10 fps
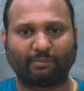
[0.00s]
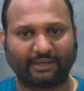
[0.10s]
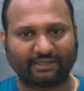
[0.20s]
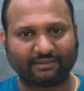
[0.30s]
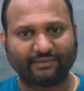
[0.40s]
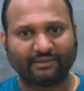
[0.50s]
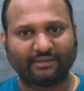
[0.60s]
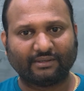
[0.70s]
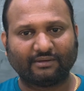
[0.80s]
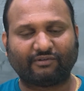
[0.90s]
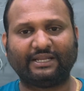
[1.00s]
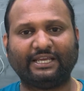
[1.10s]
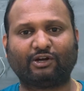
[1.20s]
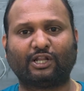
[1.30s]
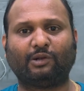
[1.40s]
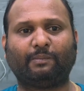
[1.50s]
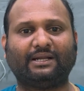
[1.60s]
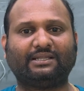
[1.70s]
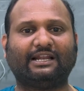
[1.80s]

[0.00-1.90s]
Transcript: point. For equatorial point,